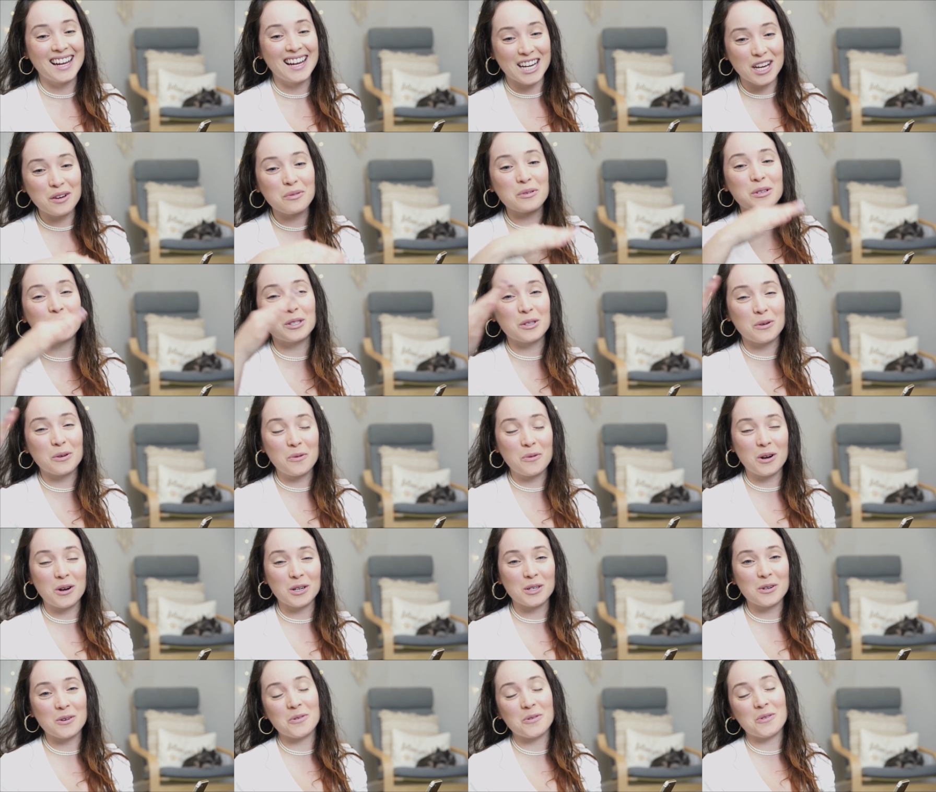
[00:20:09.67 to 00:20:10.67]
He was the
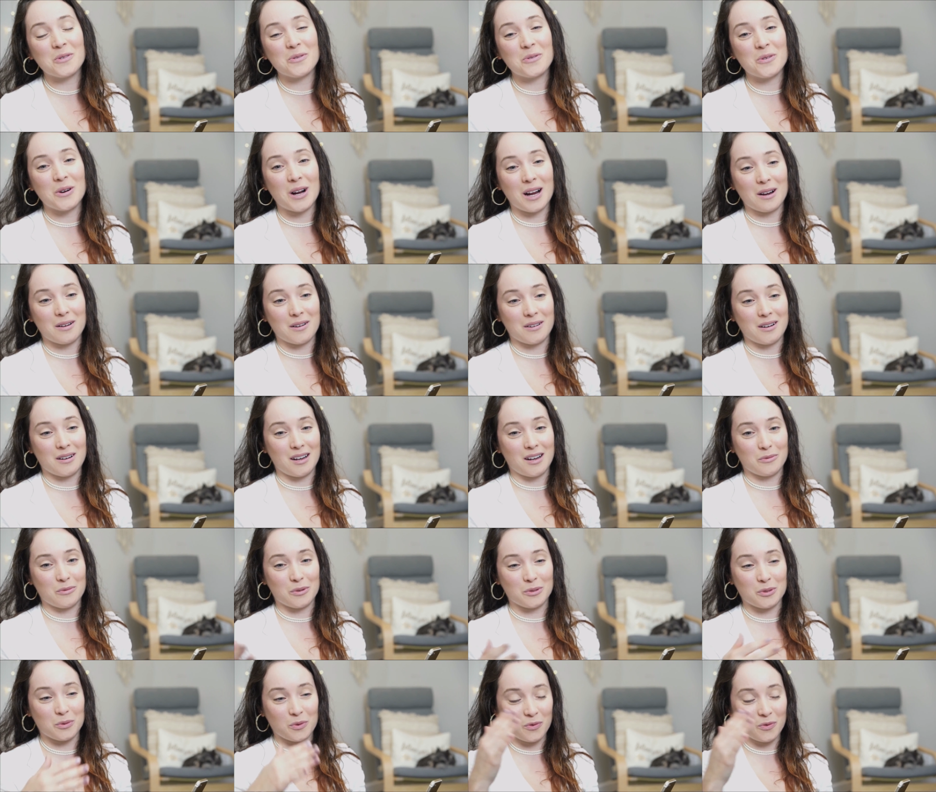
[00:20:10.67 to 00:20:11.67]
one who I
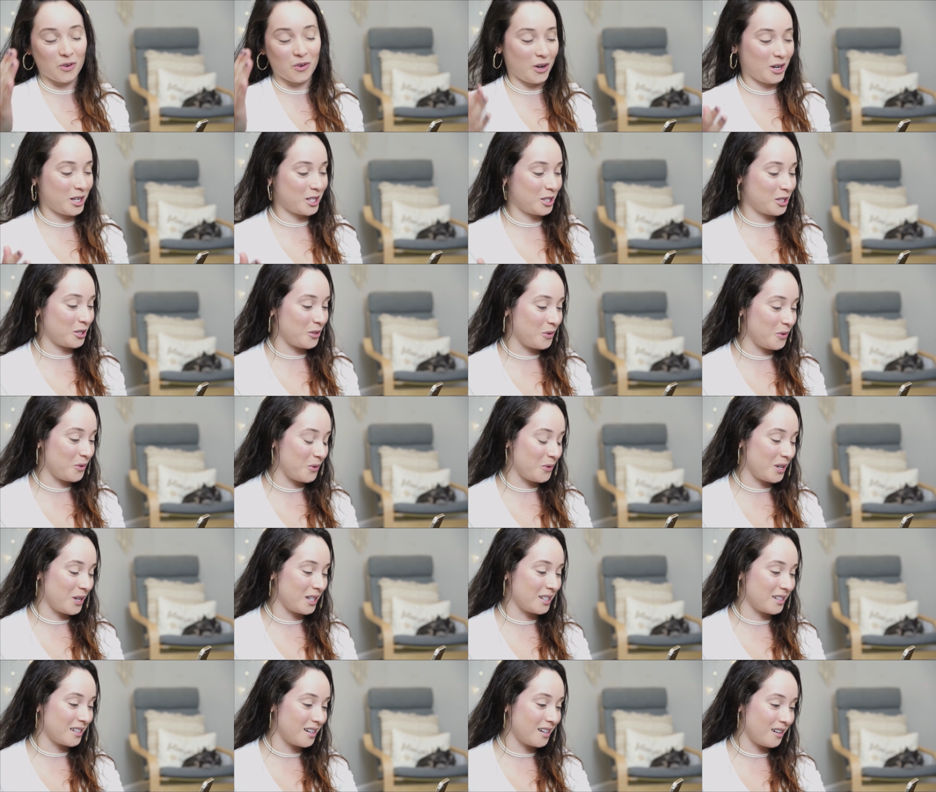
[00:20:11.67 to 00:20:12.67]
was referring to
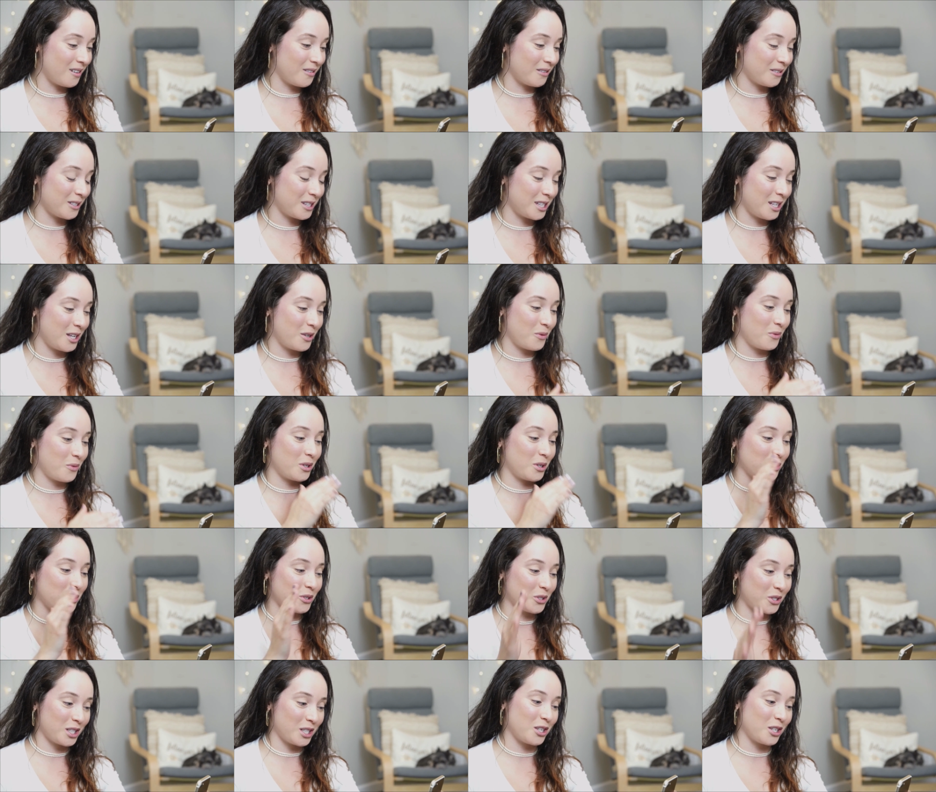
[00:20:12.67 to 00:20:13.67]
when I was saying when
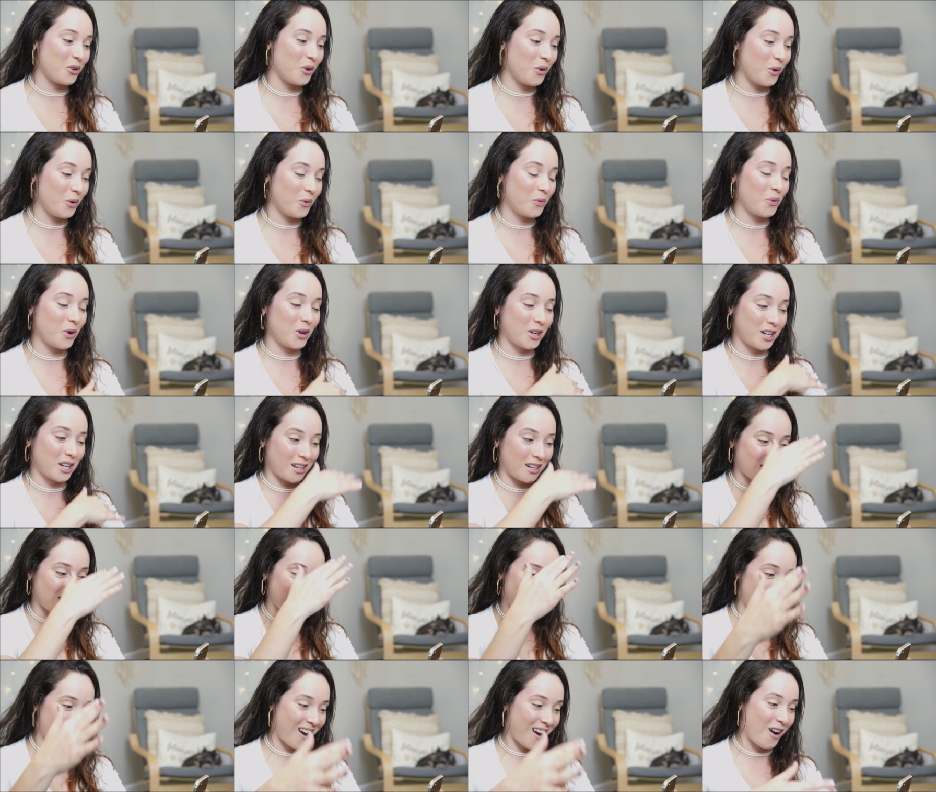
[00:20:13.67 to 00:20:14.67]
you're single,
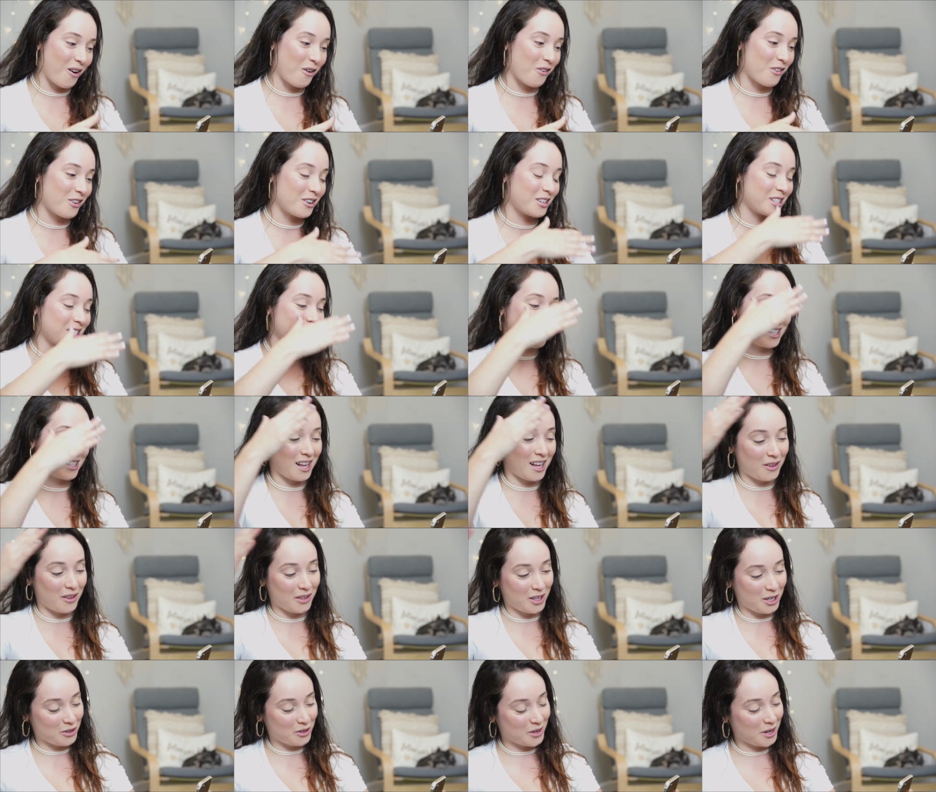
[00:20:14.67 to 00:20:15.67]
working long hours, and
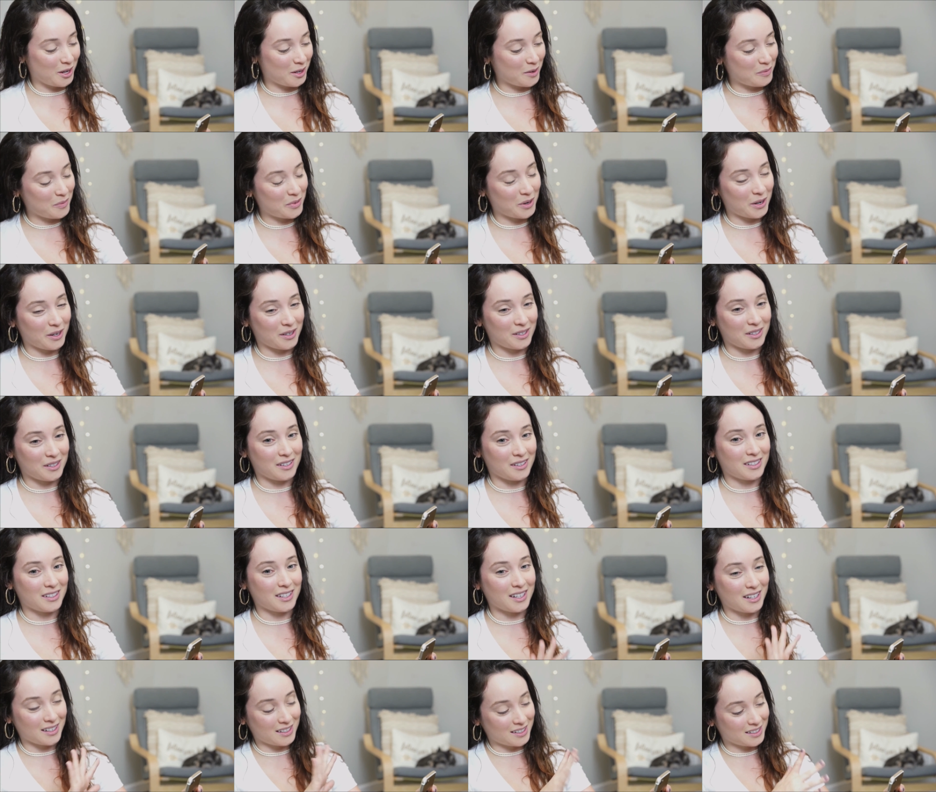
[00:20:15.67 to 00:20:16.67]
now that you got a
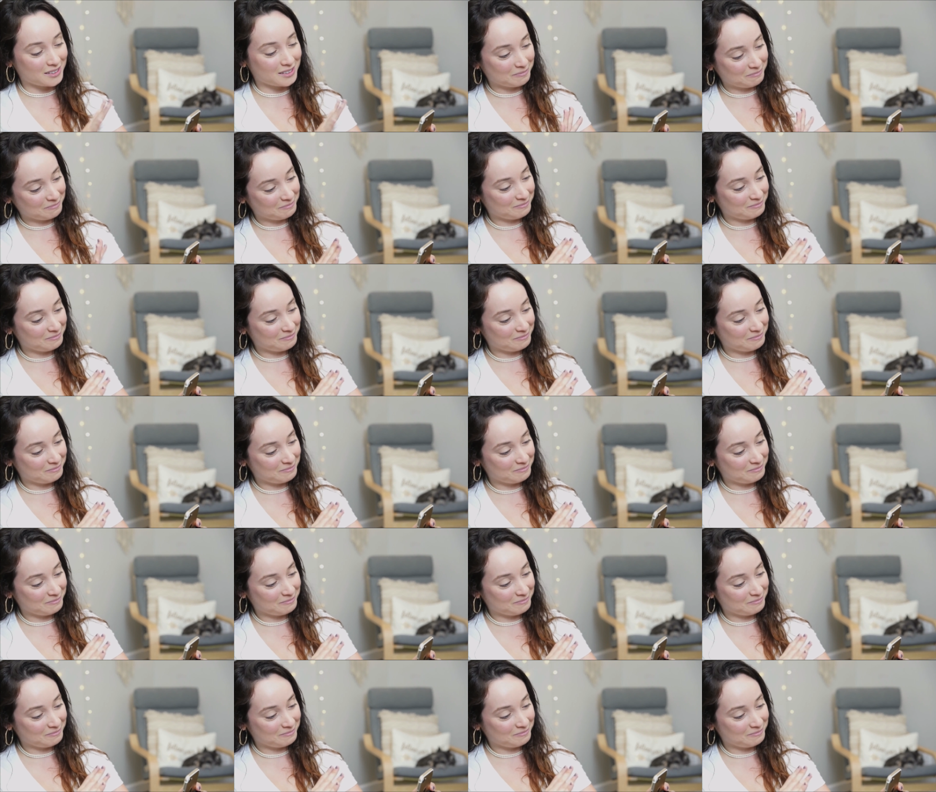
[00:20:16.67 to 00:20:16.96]
partner, gotta